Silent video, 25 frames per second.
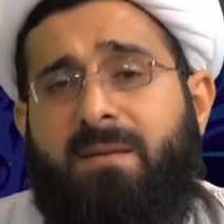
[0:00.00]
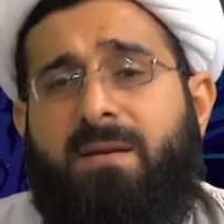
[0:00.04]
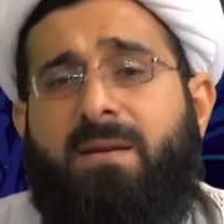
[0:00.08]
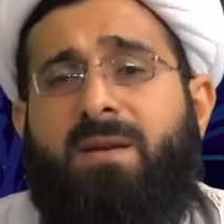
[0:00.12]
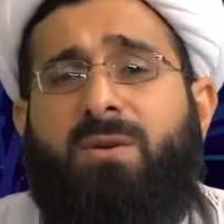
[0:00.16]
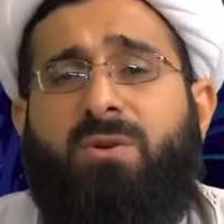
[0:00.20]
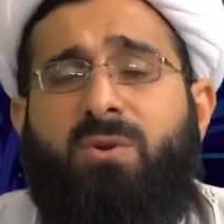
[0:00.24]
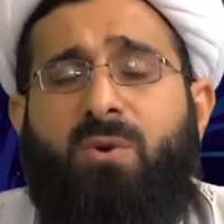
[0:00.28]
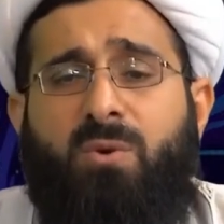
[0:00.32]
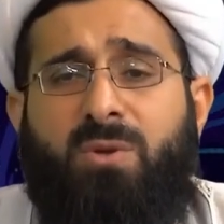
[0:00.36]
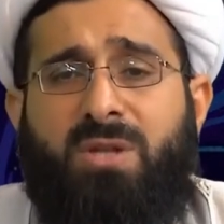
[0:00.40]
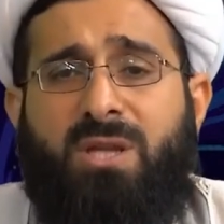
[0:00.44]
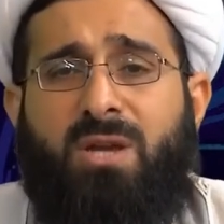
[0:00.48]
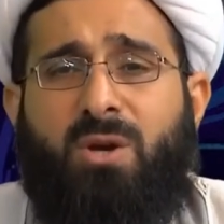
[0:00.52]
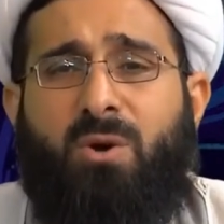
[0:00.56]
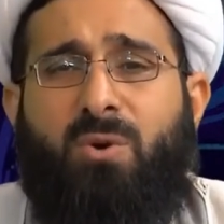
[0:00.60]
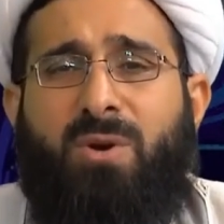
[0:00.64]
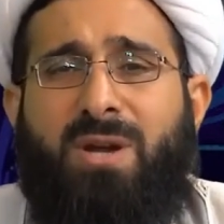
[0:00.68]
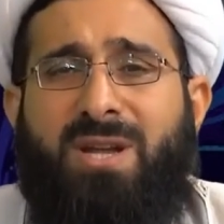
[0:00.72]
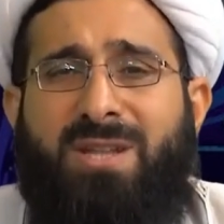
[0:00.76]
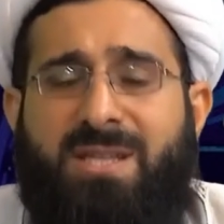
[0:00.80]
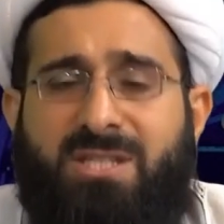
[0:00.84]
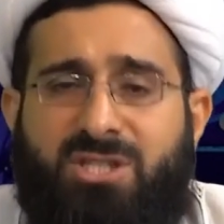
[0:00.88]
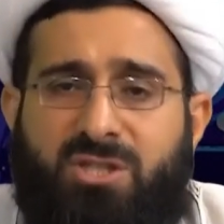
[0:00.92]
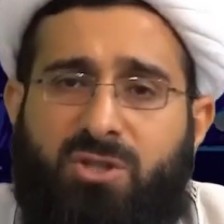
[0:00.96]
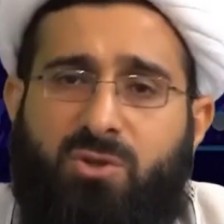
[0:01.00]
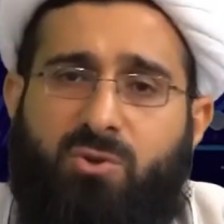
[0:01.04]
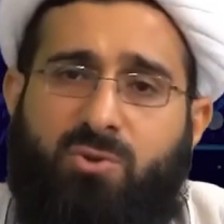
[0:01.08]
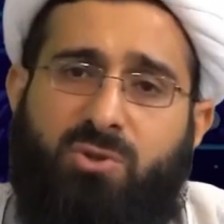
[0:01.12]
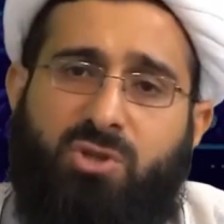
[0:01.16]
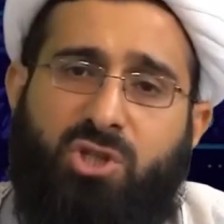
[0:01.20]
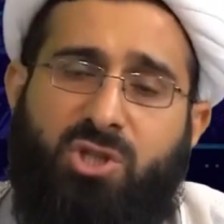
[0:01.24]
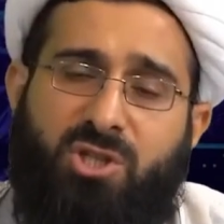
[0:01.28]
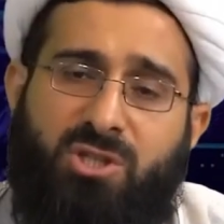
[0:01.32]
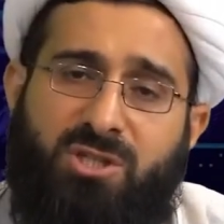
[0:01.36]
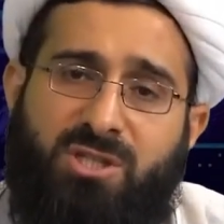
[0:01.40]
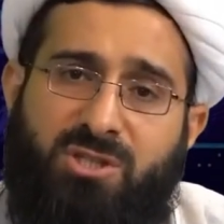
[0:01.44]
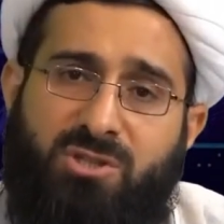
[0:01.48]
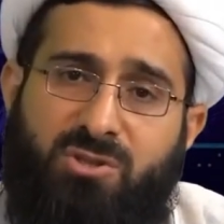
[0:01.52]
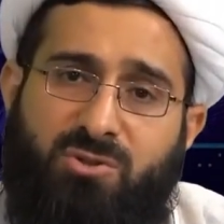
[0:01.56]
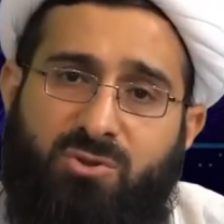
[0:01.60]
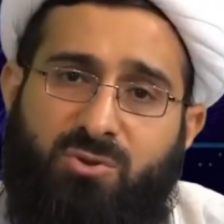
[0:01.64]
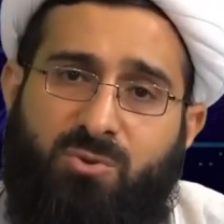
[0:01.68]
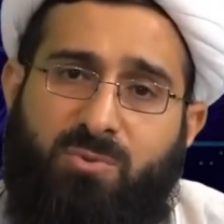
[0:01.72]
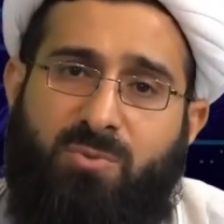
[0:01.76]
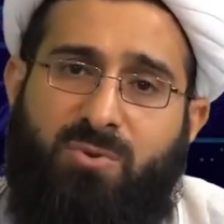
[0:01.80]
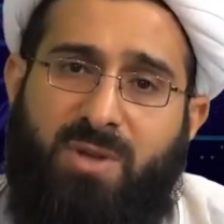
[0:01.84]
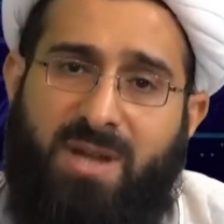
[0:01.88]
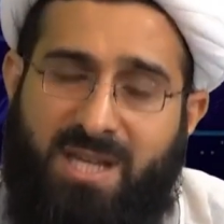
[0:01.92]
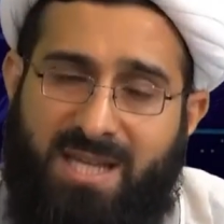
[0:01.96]
So the only solution is
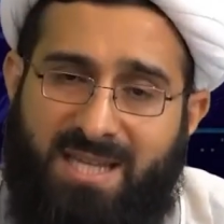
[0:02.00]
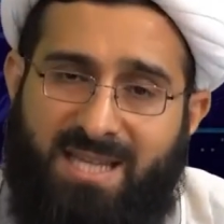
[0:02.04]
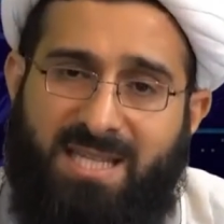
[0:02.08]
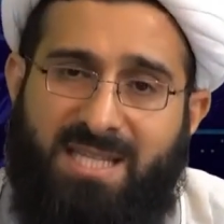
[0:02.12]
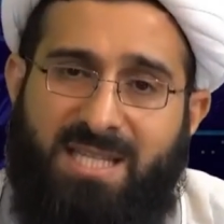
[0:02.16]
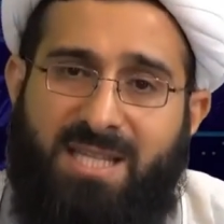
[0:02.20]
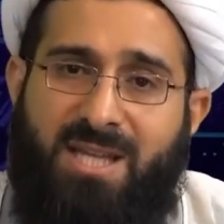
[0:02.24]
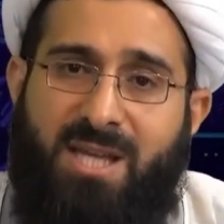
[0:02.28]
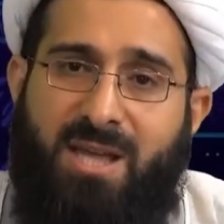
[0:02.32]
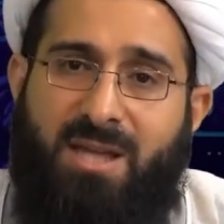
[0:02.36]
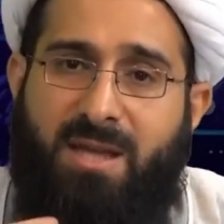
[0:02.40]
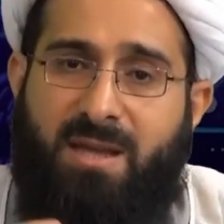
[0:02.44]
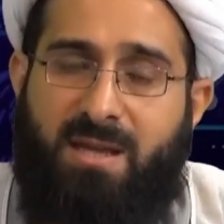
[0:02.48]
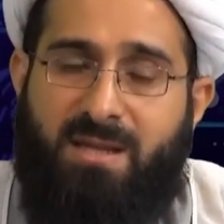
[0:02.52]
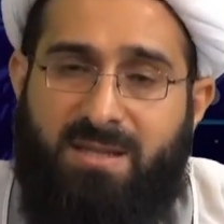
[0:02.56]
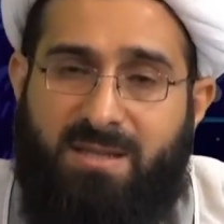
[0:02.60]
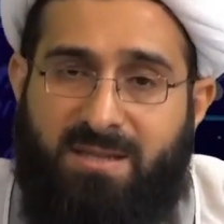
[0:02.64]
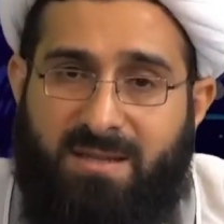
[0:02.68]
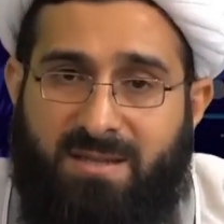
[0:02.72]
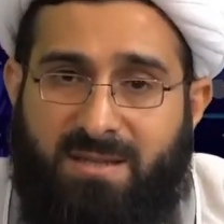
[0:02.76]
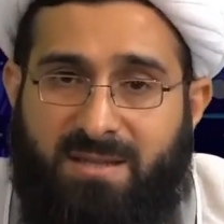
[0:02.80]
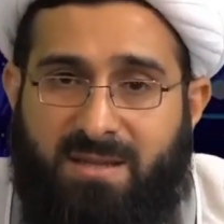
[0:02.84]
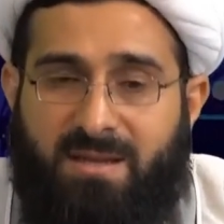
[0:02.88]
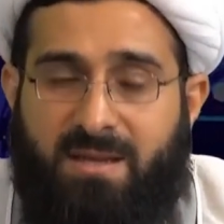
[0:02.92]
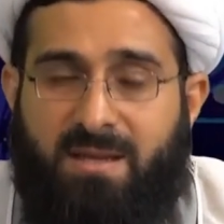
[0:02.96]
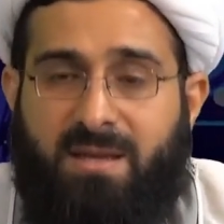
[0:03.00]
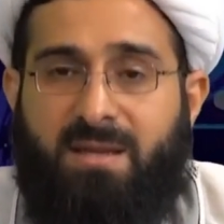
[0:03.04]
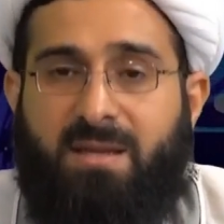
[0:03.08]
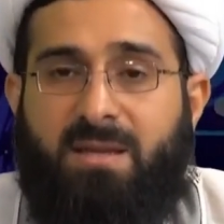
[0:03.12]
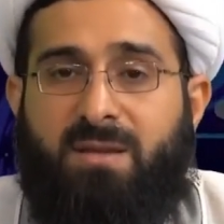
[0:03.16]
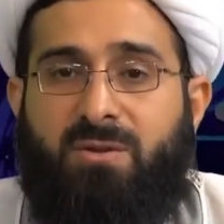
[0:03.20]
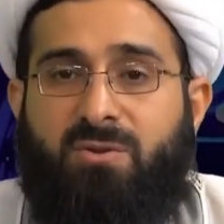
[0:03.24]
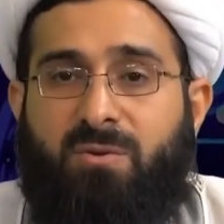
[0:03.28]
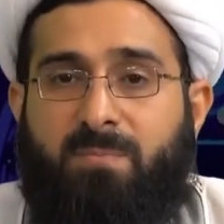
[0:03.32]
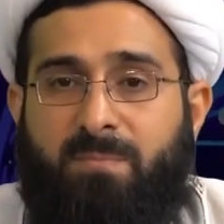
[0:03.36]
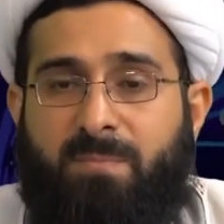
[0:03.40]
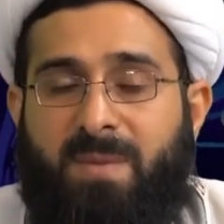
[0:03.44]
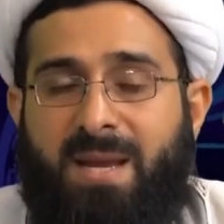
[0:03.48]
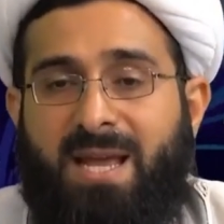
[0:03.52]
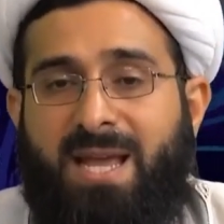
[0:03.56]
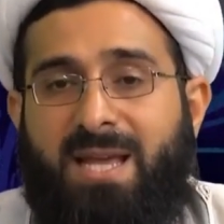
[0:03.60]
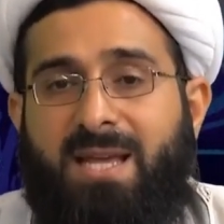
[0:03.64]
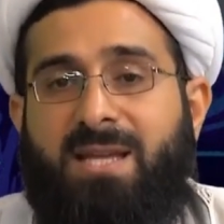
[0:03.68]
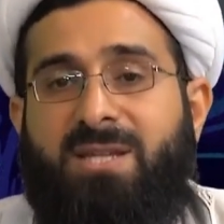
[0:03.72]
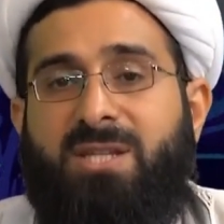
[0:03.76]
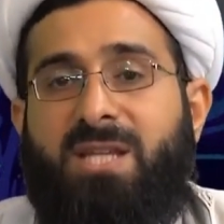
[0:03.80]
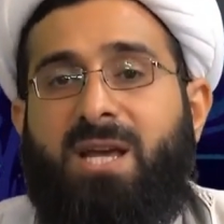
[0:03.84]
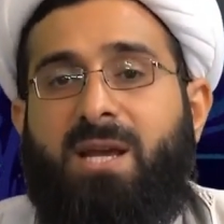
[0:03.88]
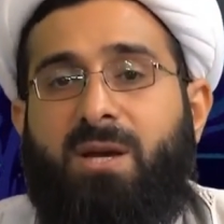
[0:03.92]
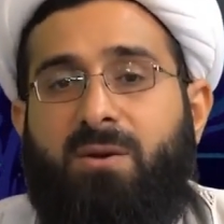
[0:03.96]
to really learn to
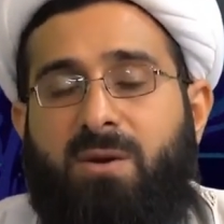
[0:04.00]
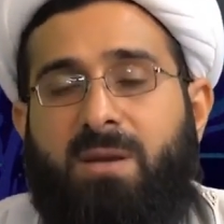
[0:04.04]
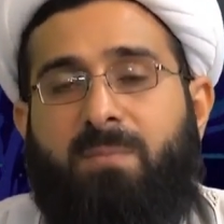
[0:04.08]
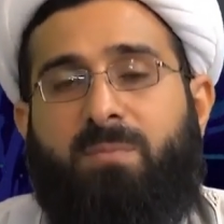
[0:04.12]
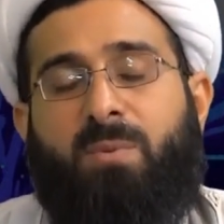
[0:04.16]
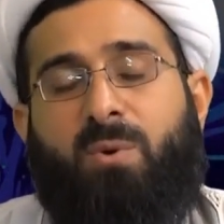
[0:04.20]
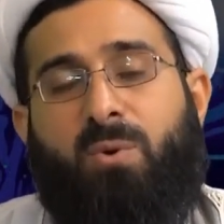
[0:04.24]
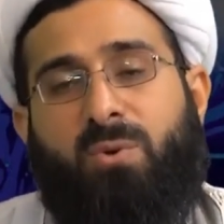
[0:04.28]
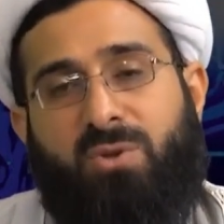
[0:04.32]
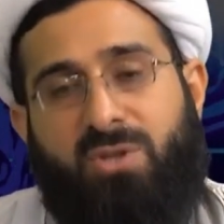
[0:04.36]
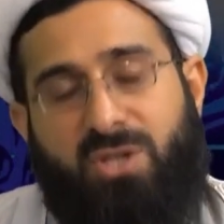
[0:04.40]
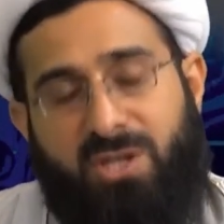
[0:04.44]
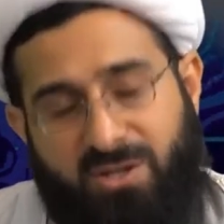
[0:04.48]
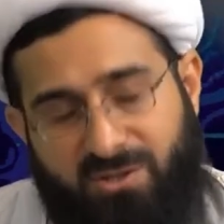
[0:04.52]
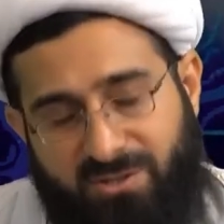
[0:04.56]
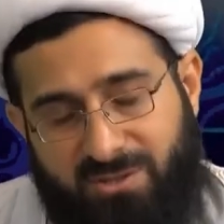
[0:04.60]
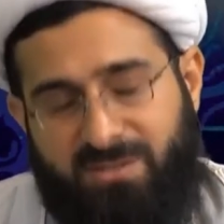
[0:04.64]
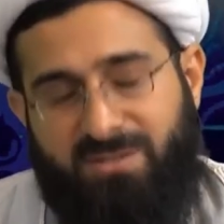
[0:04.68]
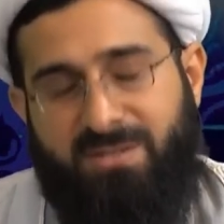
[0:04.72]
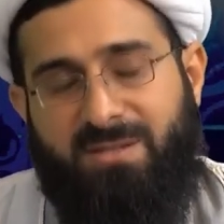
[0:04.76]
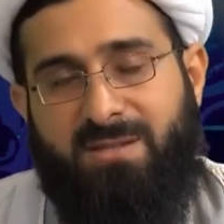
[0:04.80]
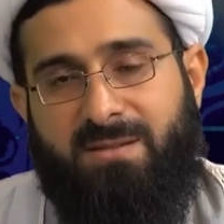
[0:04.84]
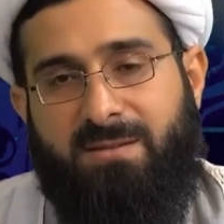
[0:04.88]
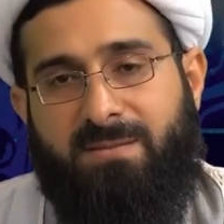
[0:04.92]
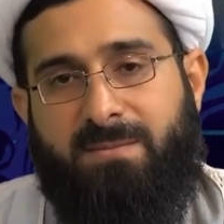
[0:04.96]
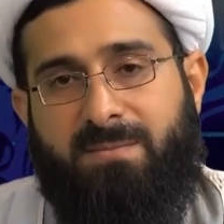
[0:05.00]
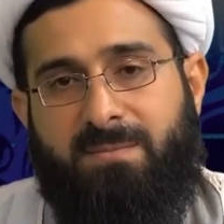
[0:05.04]
manage our emotions.